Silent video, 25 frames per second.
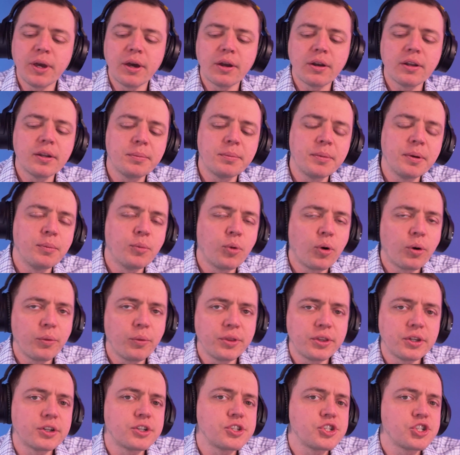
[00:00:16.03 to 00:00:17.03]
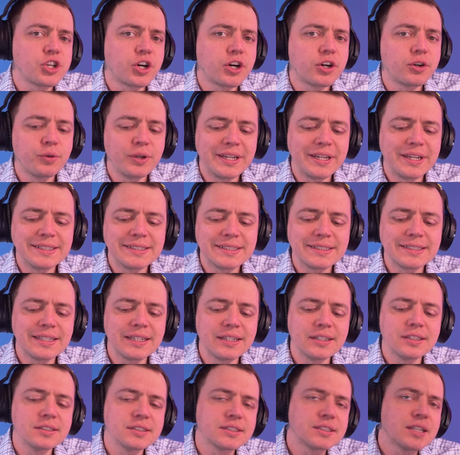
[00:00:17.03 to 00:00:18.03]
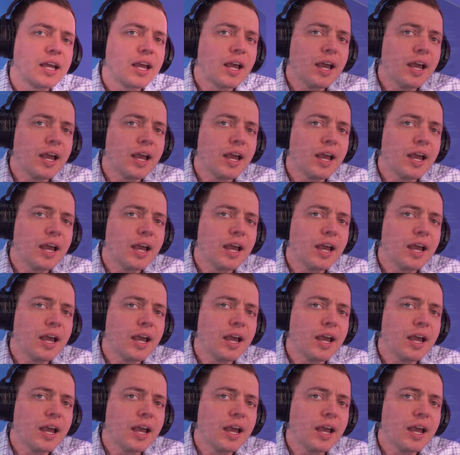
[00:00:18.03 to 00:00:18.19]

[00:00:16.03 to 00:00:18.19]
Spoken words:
out a little bit more with your chart reading skills.